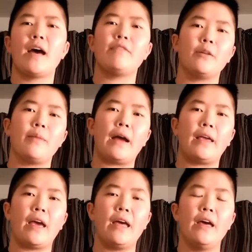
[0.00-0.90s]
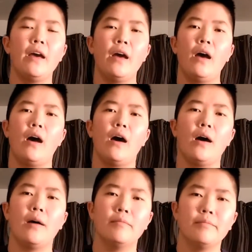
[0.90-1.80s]
Haven't heard back yet,
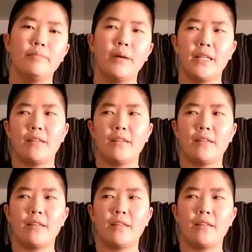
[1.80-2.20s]
but